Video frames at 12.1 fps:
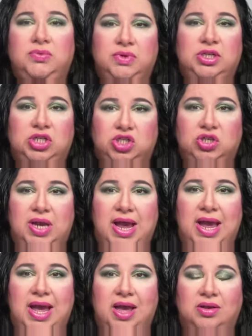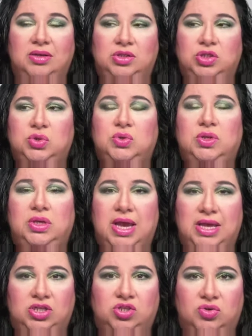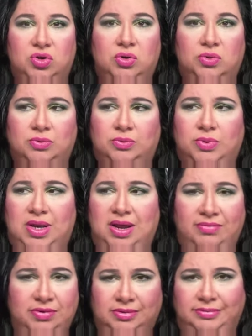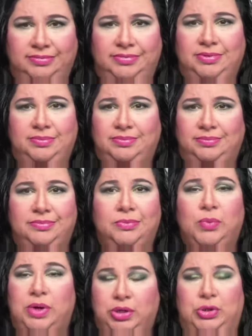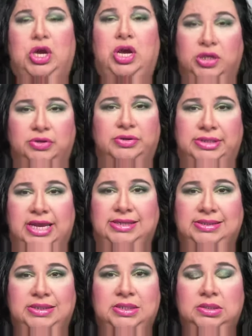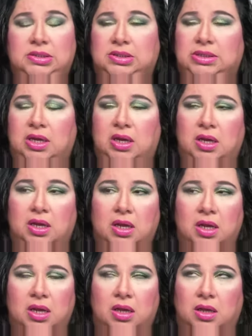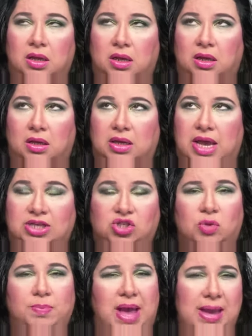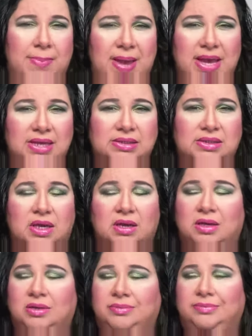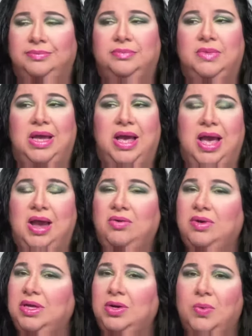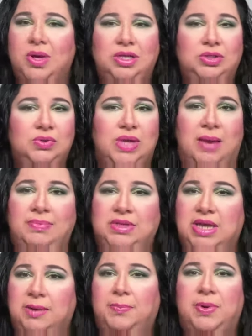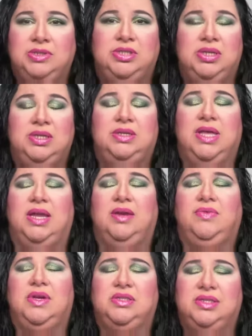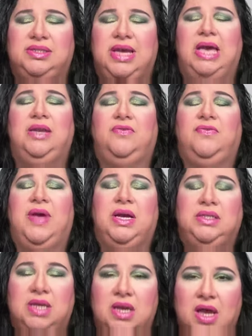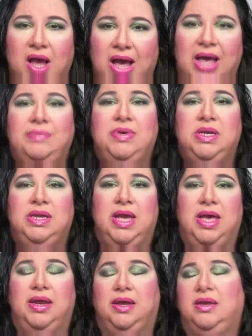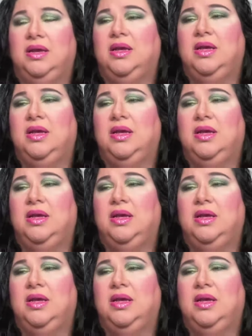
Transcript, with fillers: really should have do the gastro whatever, where you cut your intestines, gastro bypass. Um, I really don't want to do that. I'm the type of person that if there's a side effect, I'm gonna get it.